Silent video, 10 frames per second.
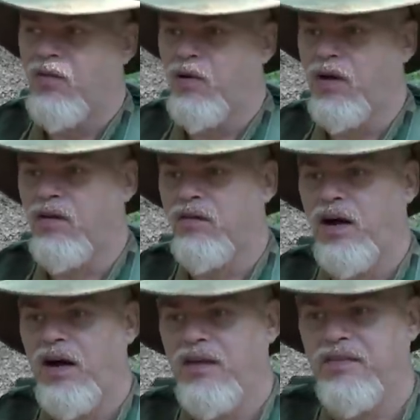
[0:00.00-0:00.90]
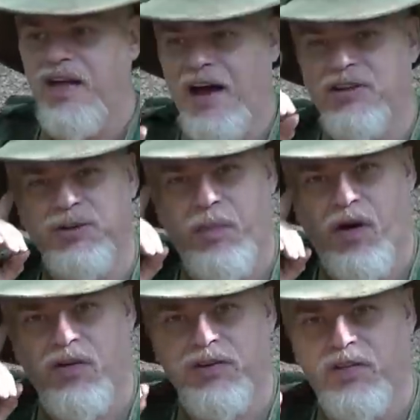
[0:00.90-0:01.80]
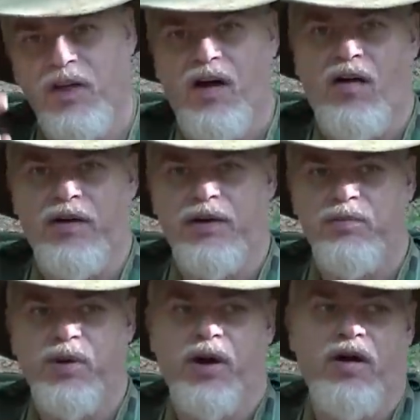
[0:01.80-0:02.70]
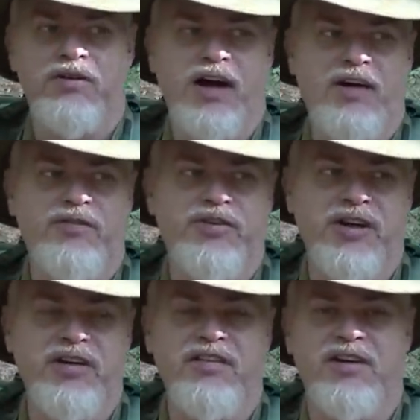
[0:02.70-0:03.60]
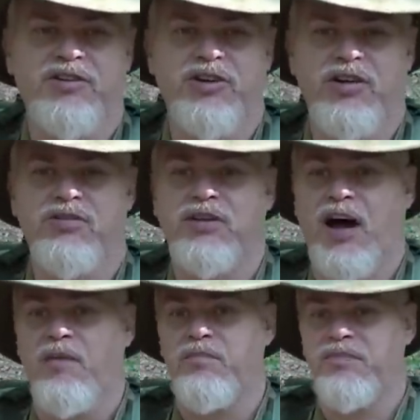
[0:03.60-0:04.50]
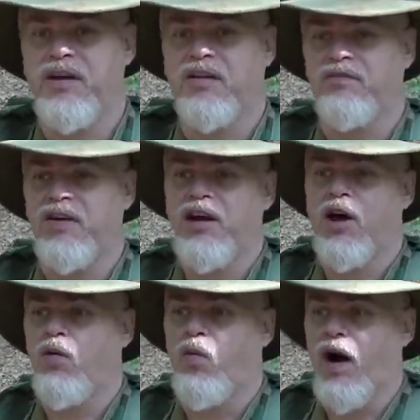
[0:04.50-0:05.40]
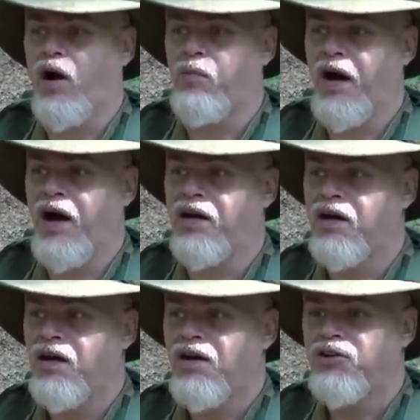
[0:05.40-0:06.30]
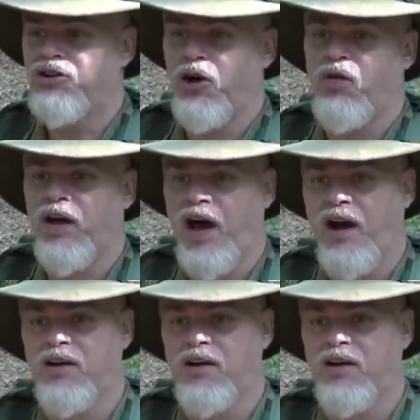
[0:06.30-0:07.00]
Well, that sparked a thought because I've seen this used, and I did a video a while back showing how to